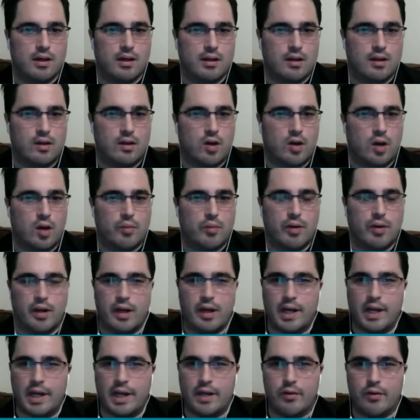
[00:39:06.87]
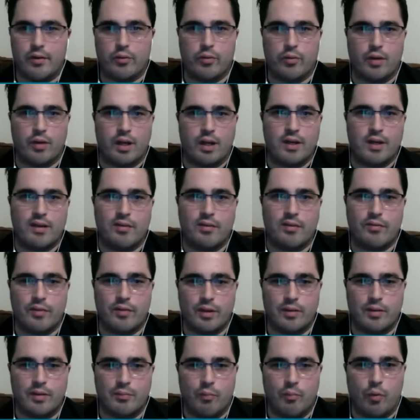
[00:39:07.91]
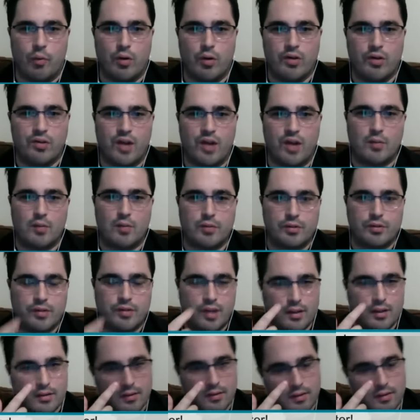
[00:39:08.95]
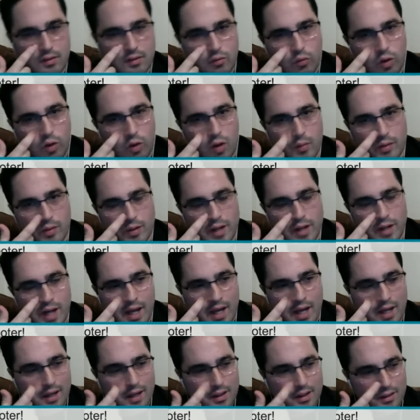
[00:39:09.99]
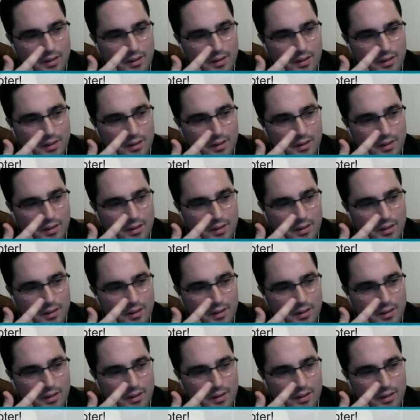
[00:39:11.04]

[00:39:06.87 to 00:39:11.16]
the Carbonite or any of the really more desirable sets. Walmart had